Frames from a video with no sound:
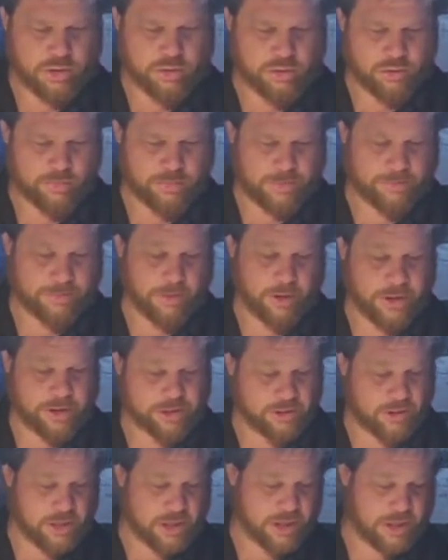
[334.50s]
going to be
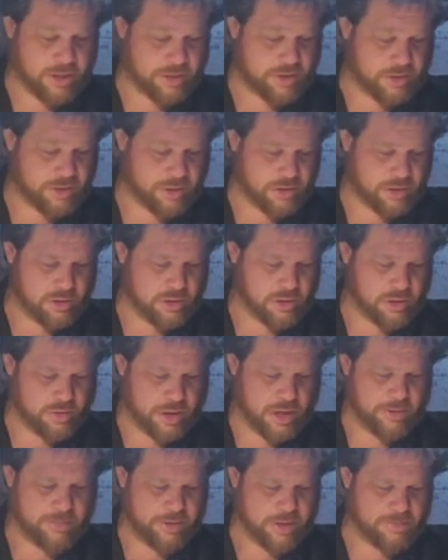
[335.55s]
pressurized, or
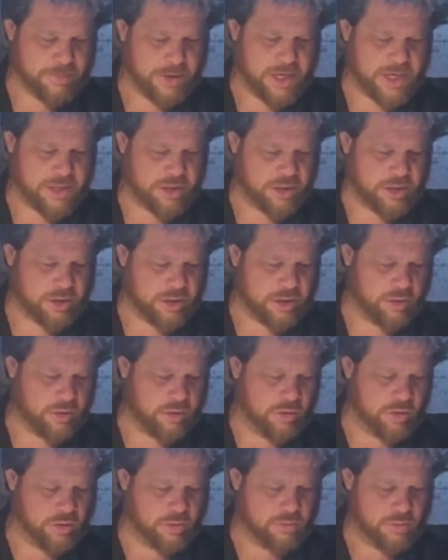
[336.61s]
I'm just basically
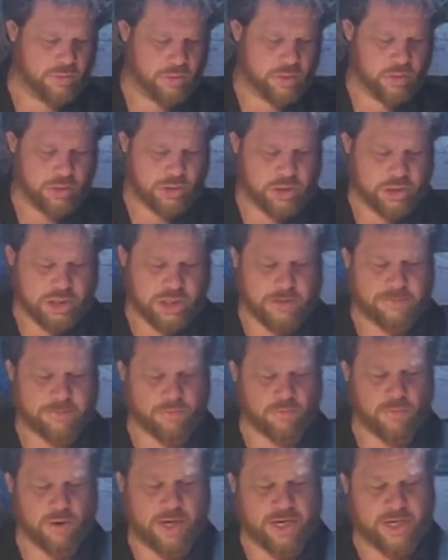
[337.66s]
gluing them to keep the
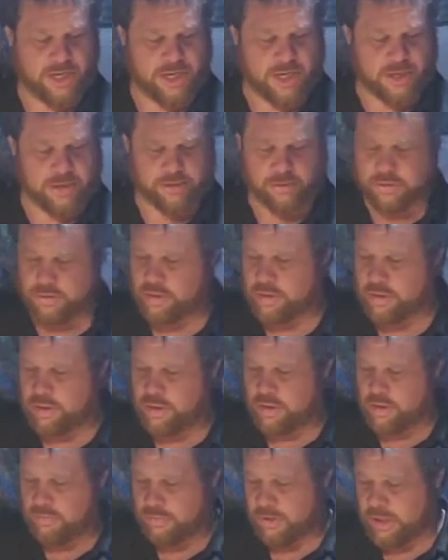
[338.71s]
rain out.
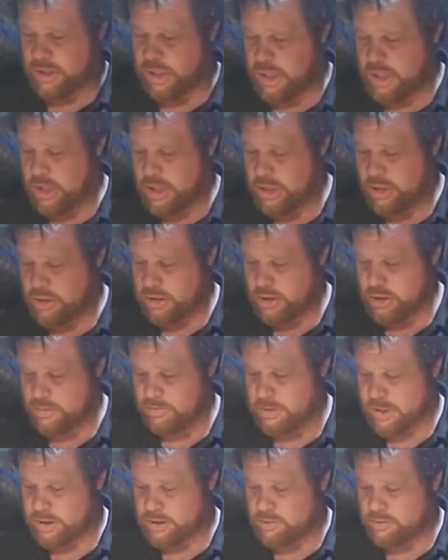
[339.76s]
My can is
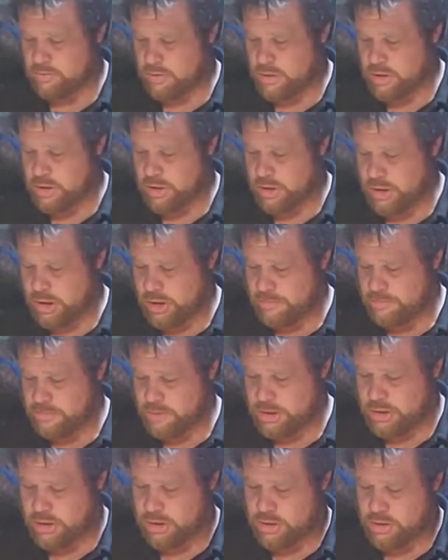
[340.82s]
about to run empty.